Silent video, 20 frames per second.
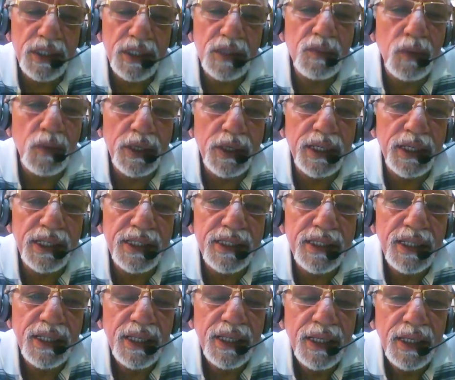its
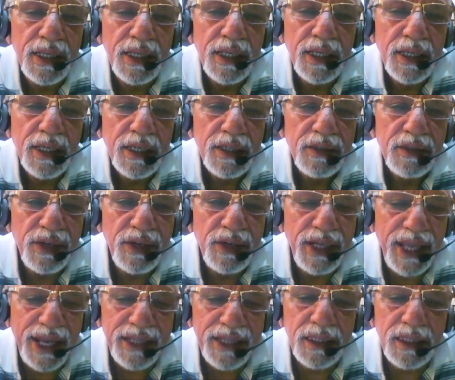borders, the
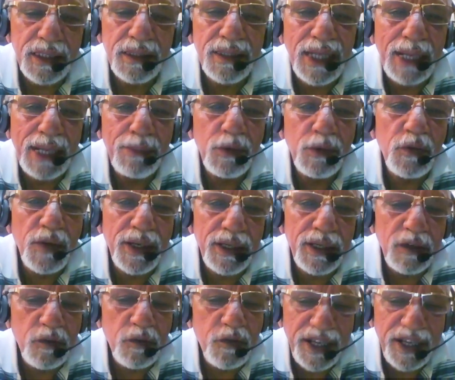reaction time of
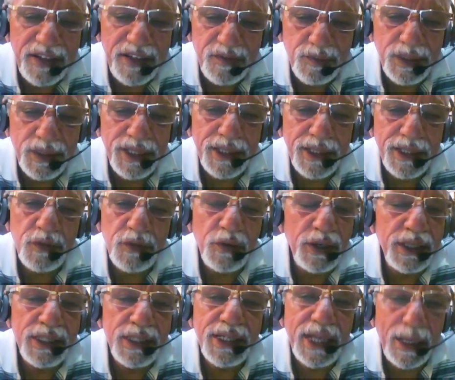under 5 minutes for
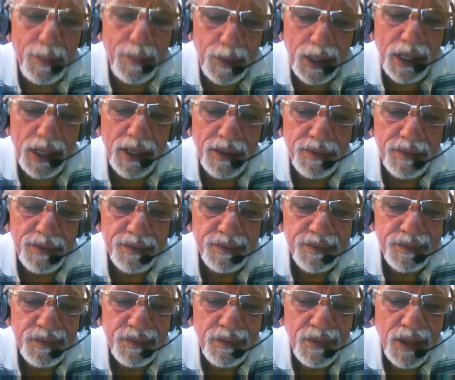its capital
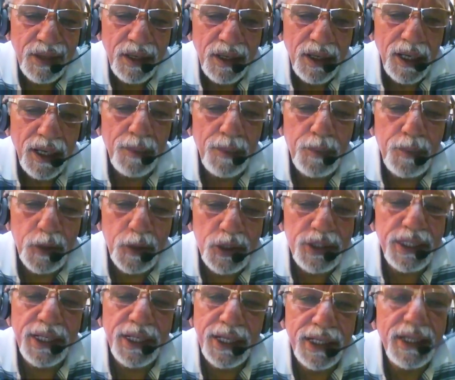puts
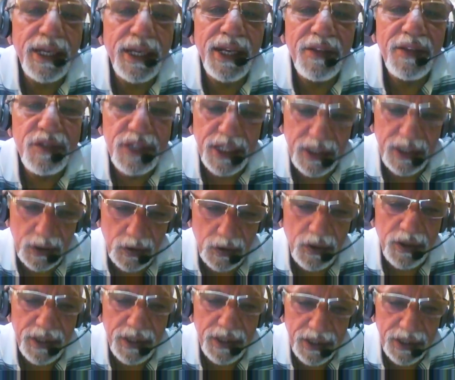it at grave
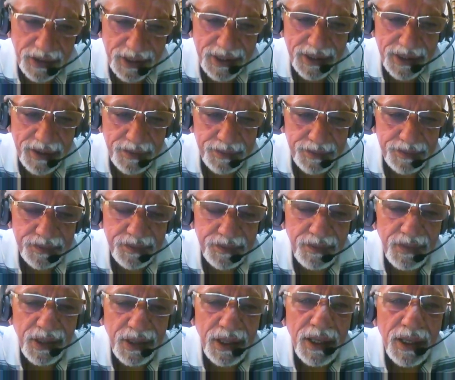security risk.
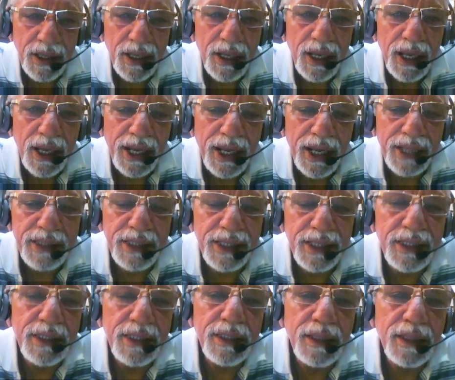And
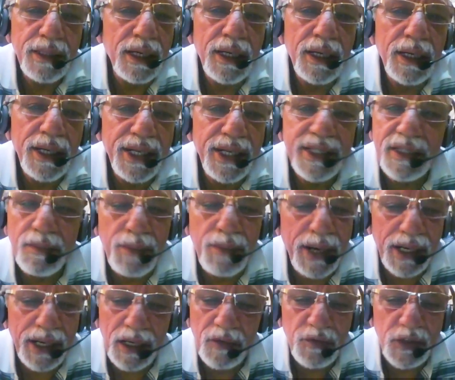then it's a
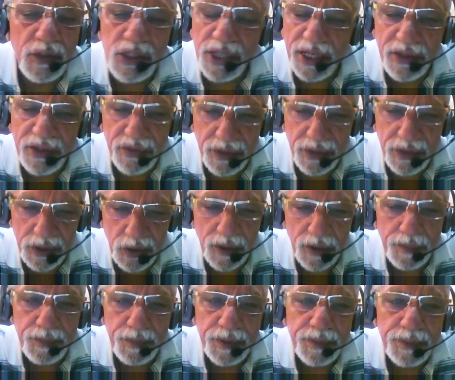battle for Central
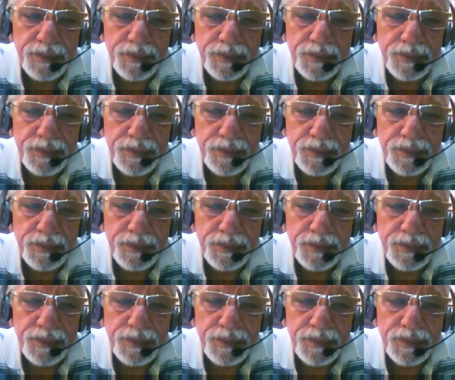Europe.